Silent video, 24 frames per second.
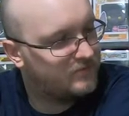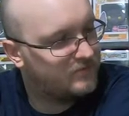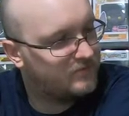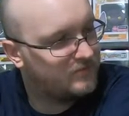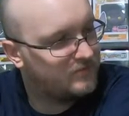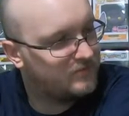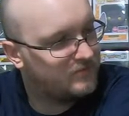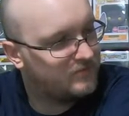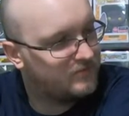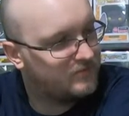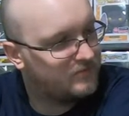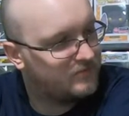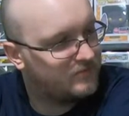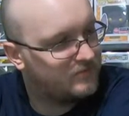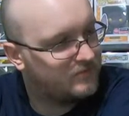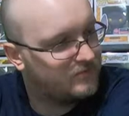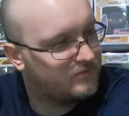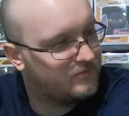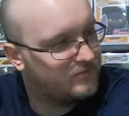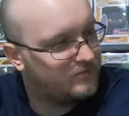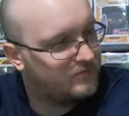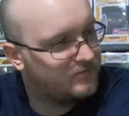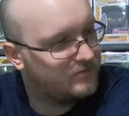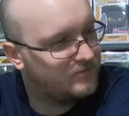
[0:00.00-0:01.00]

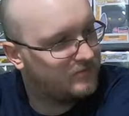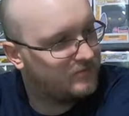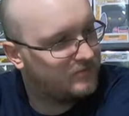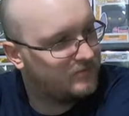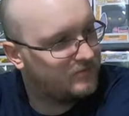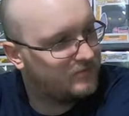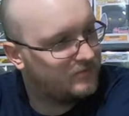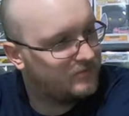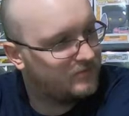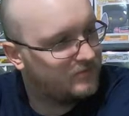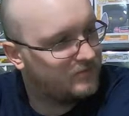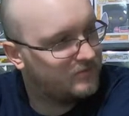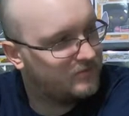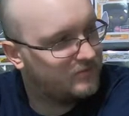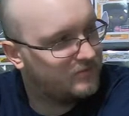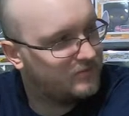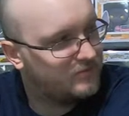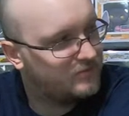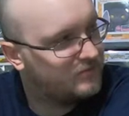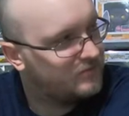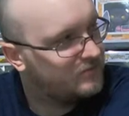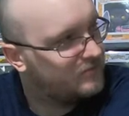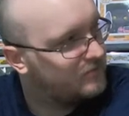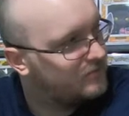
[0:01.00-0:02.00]

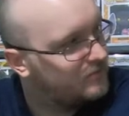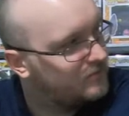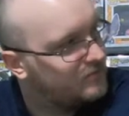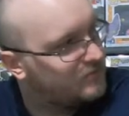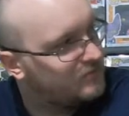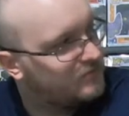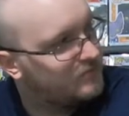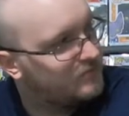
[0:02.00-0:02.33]
No words are spoken by the person on screen.